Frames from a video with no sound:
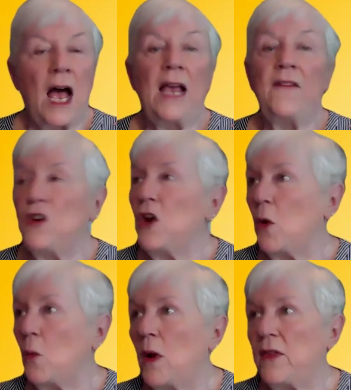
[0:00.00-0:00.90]
if you
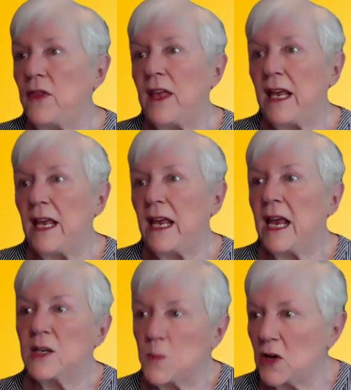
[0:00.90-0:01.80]
know what the
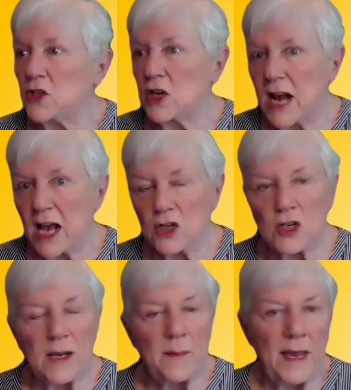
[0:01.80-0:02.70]
expression
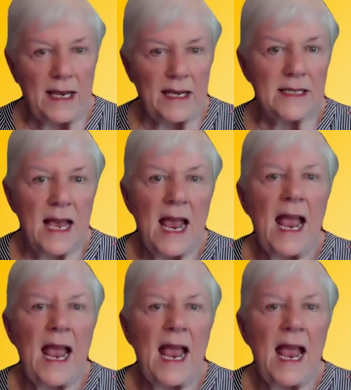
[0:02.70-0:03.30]
actually means.